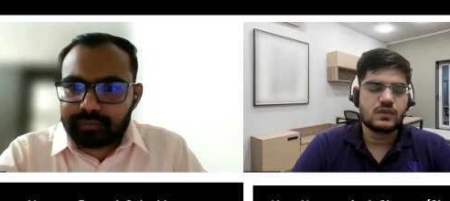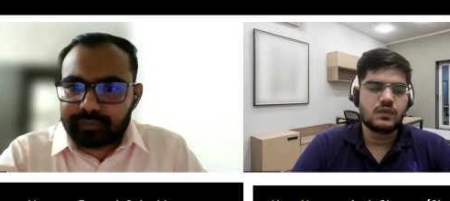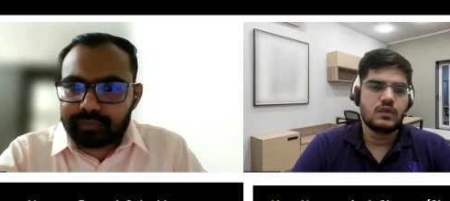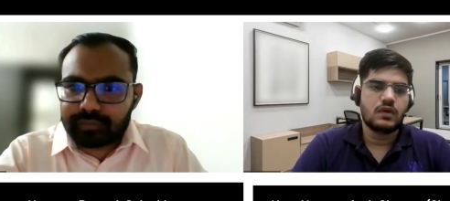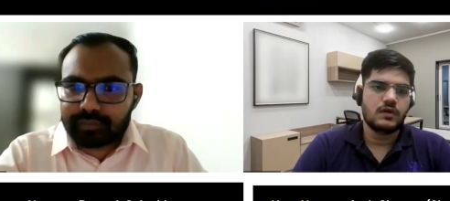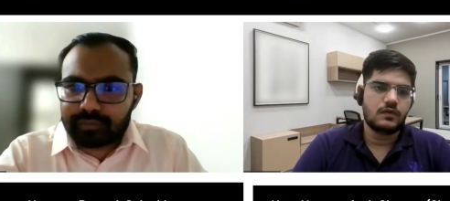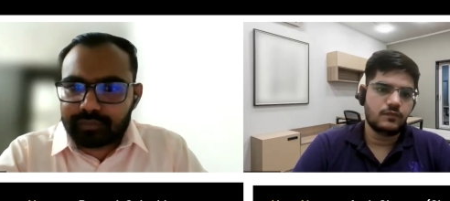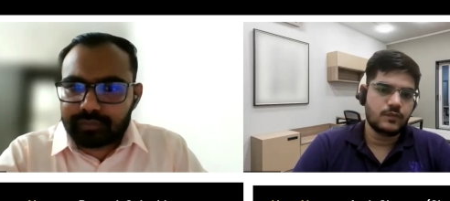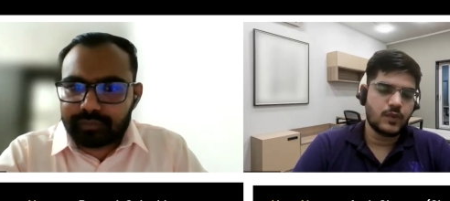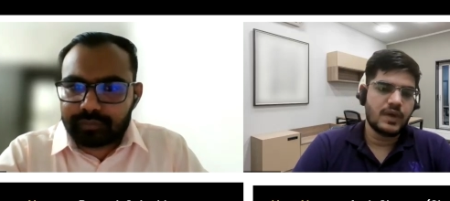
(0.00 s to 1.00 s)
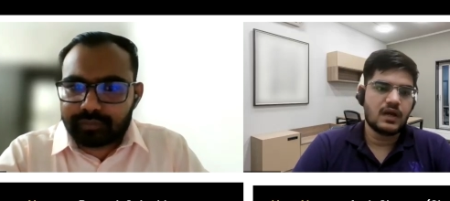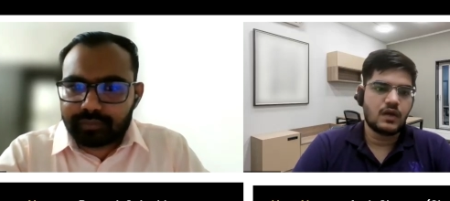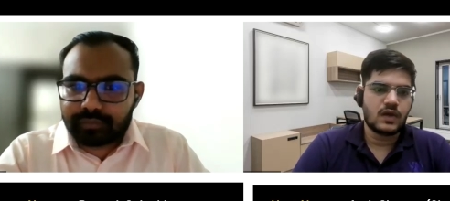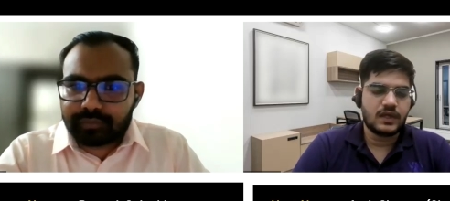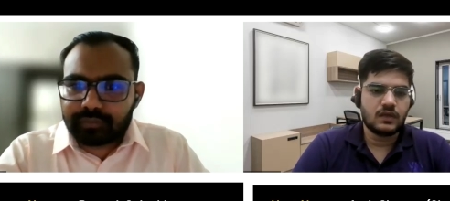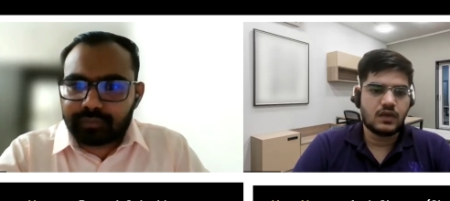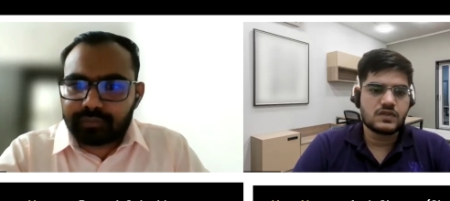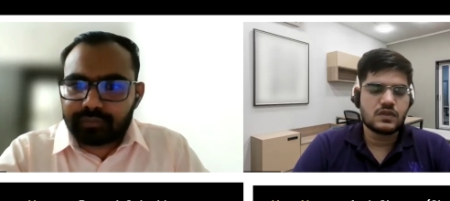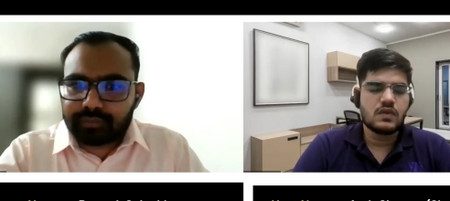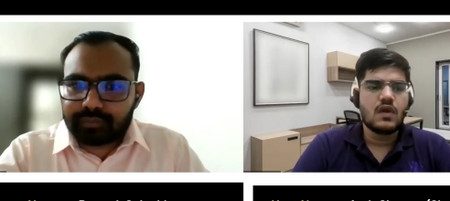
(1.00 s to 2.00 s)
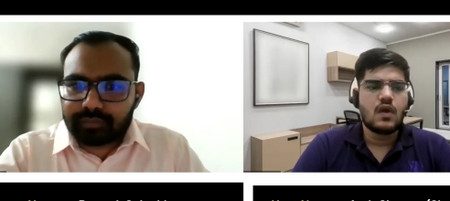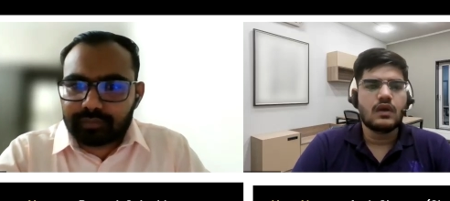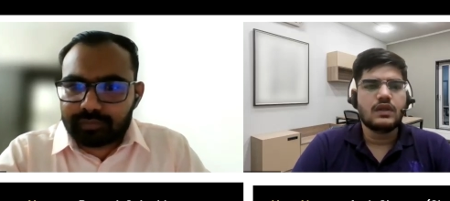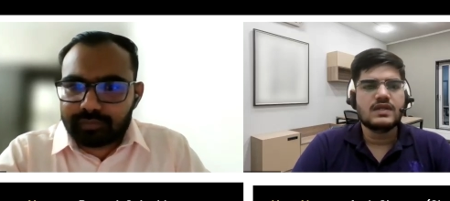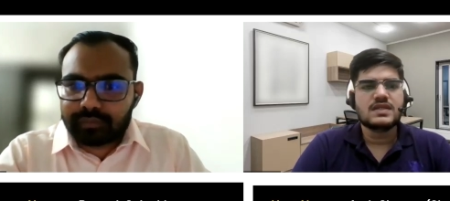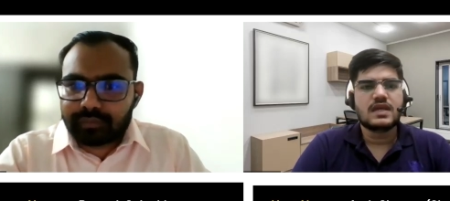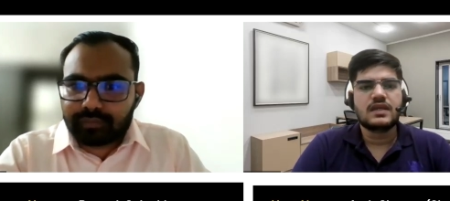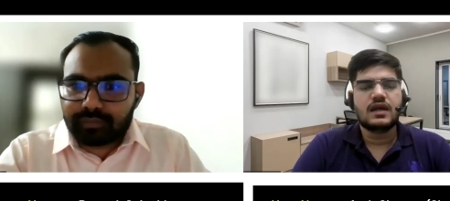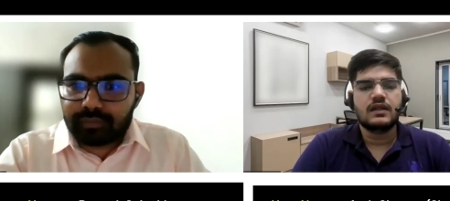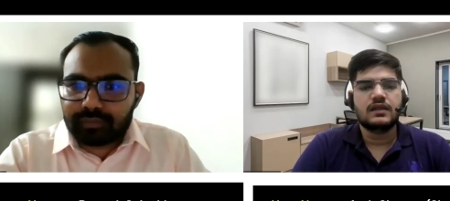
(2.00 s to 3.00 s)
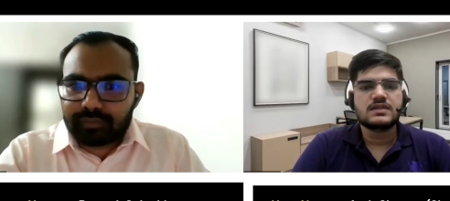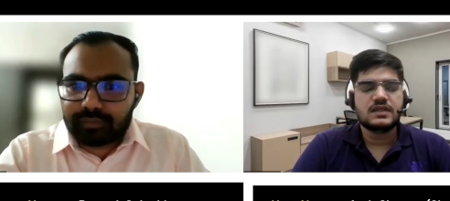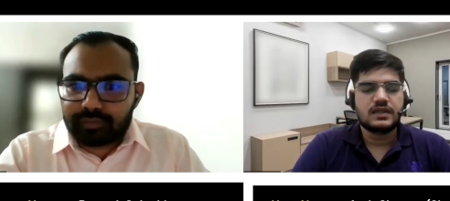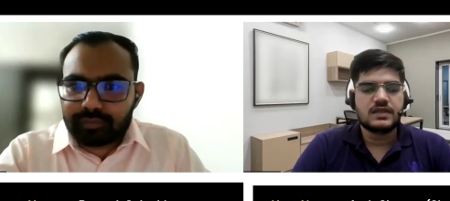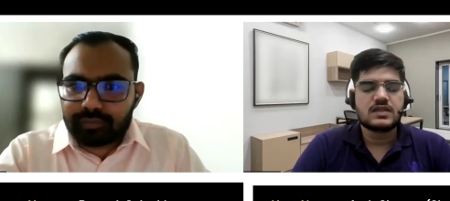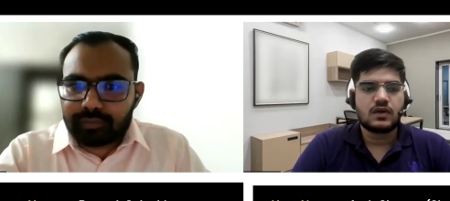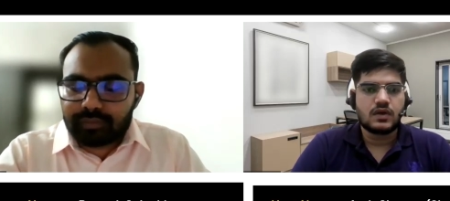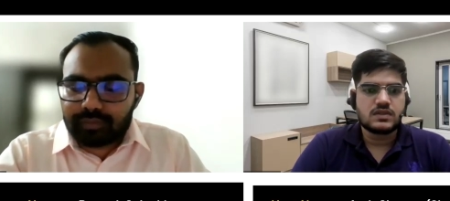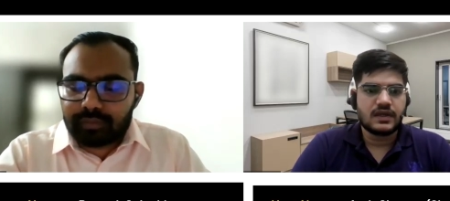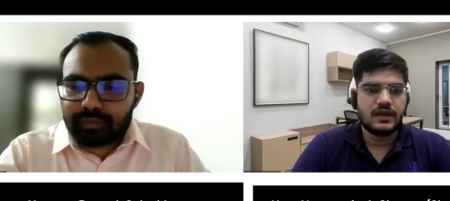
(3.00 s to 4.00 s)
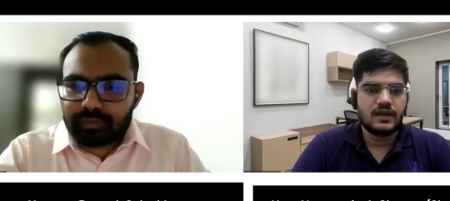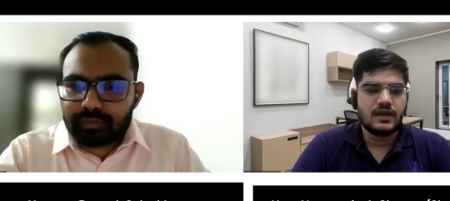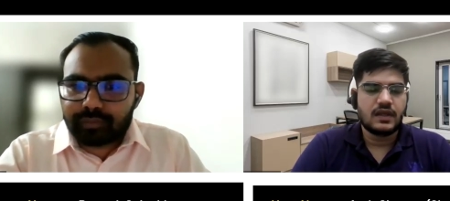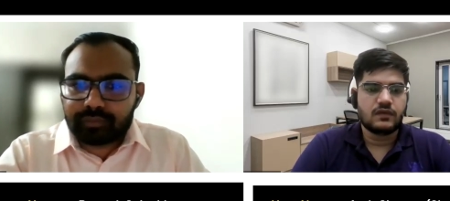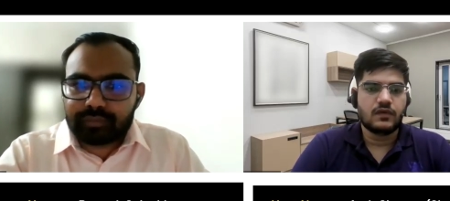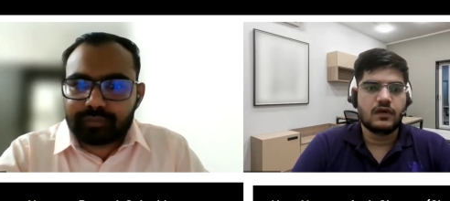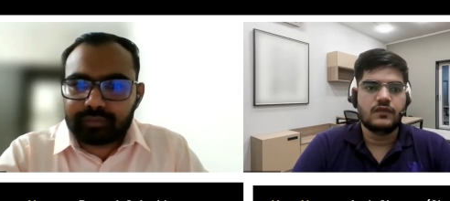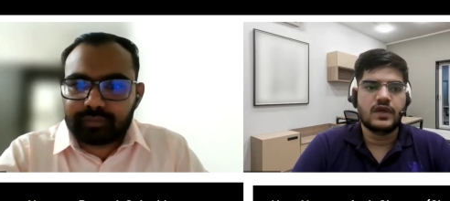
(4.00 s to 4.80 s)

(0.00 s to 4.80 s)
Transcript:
Speaker 1: zoo uh, bhopal or indore zoo or there is any other cities across the india like uh,